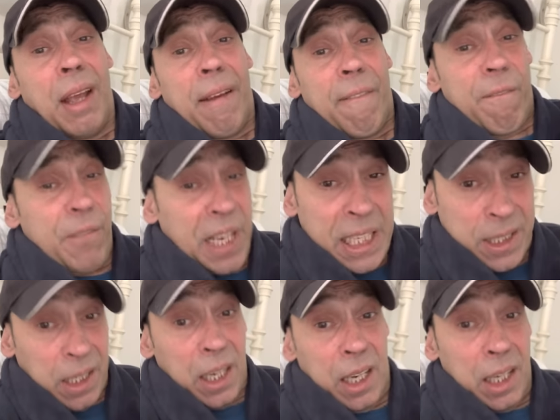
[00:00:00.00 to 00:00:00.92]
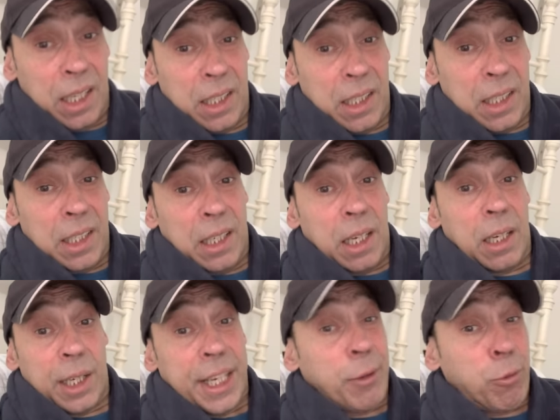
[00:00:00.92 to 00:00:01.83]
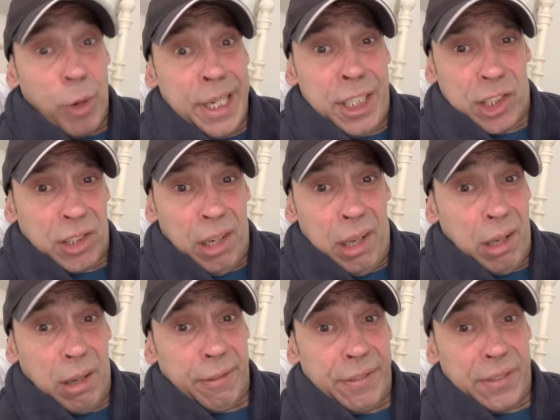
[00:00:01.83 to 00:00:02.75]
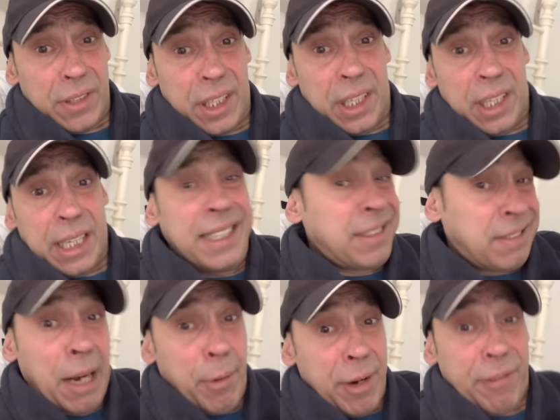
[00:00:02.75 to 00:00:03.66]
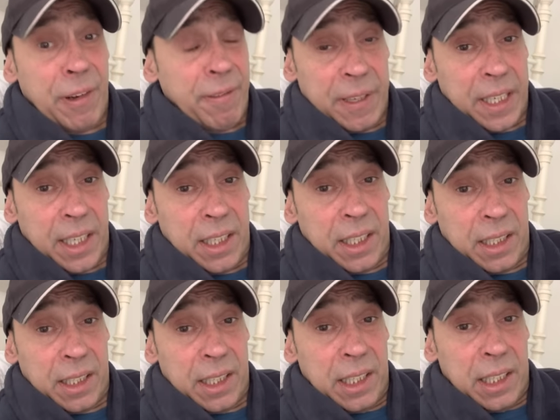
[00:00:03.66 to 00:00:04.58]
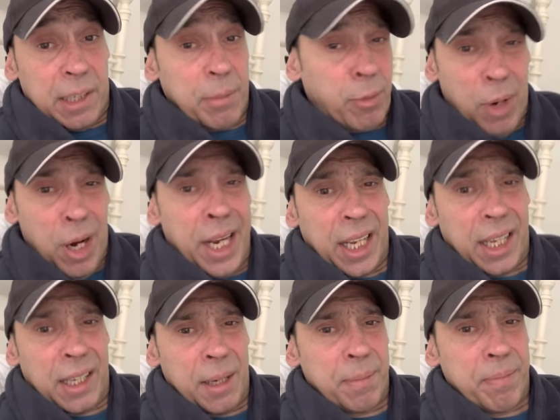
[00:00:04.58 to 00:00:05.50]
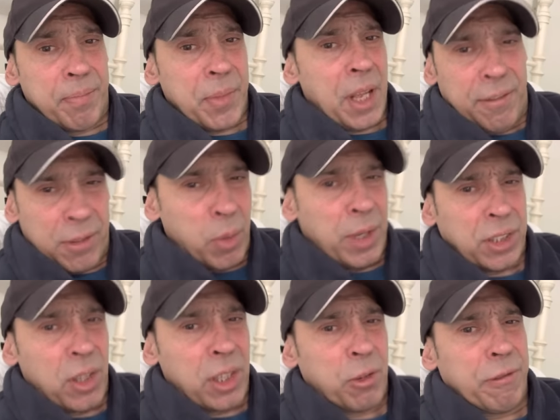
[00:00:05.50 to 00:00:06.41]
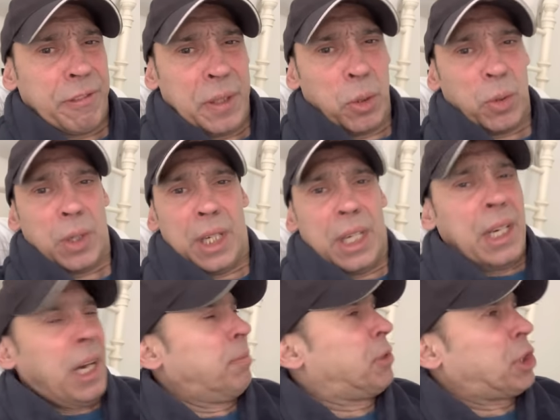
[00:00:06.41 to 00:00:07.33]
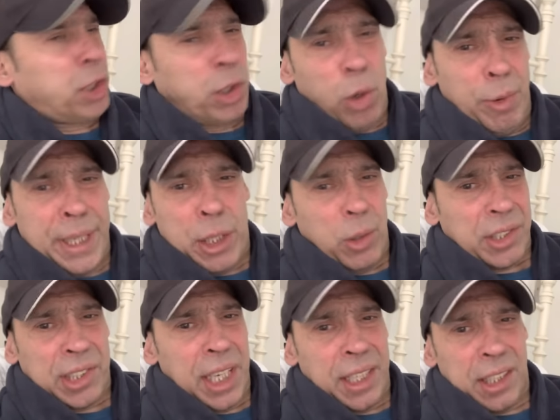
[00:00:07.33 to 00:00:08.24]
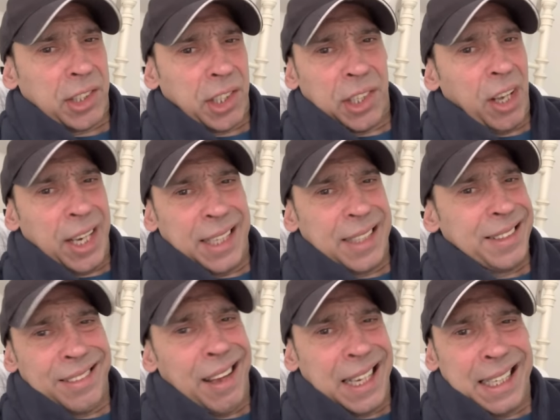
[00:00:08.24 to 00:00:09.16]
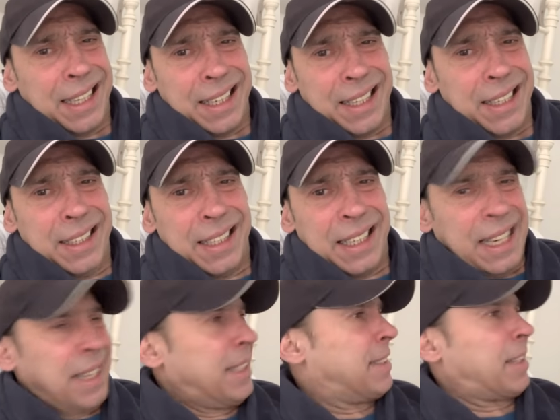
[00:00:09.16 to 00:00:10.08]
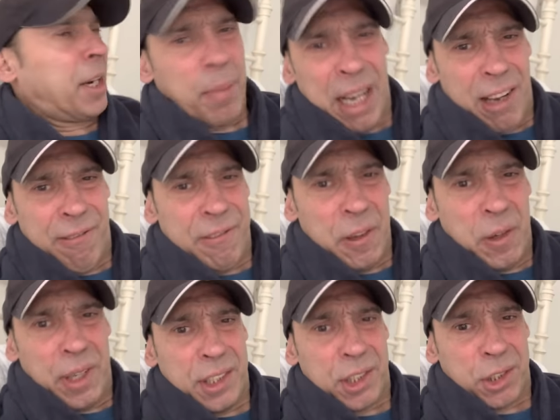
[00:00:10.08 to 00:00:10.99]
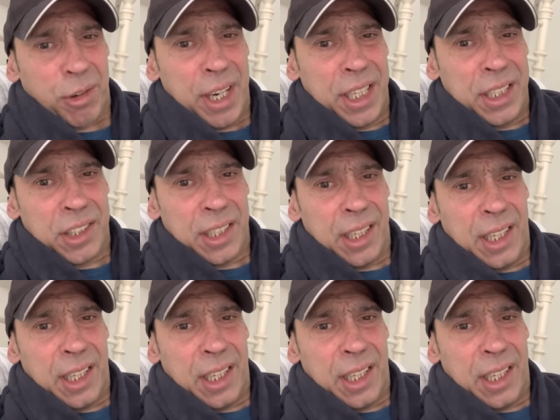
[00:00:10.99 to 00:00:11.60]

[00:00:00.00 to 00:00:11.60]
Victor, they really served his tariff, I think. Am I right? I'd have to ask Uncle Phil. I'm sure he got sentenced in 1990 and he'd done about a 30 stretch.